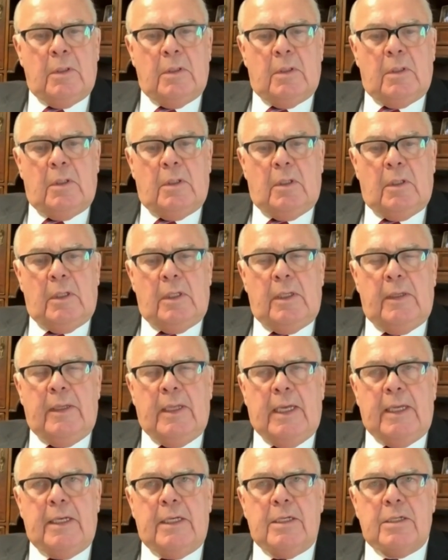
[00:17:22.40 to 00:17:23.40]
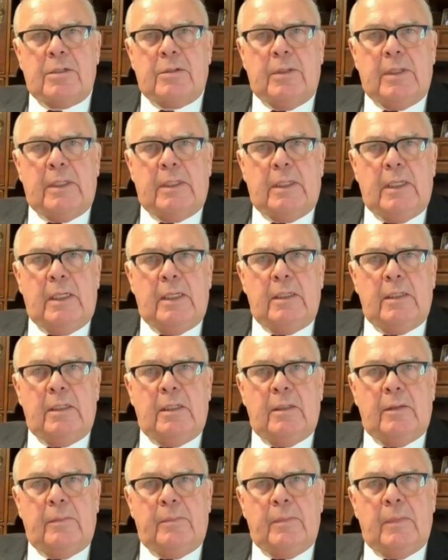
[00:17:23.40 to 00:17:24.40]
in that district.
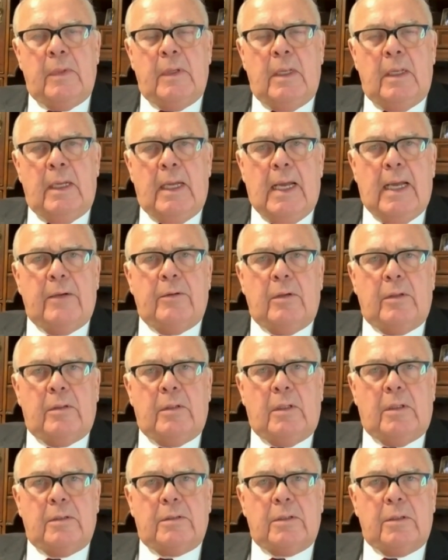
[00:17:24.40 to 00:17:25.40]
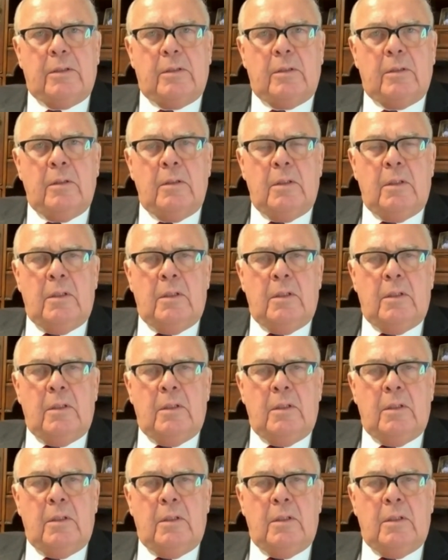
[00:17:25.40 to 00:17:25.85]
And agriculture,